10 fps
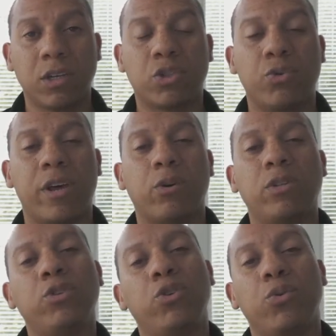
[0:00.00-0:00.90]
So not
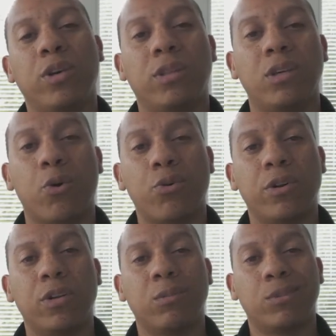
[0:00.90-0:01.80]
only do you get the
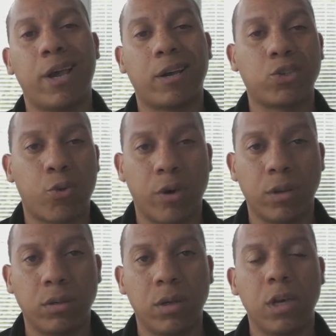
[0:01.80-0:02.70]
earned income tax
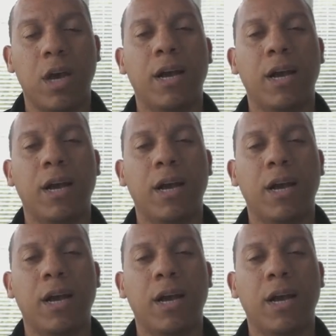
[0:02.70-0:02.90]
credit,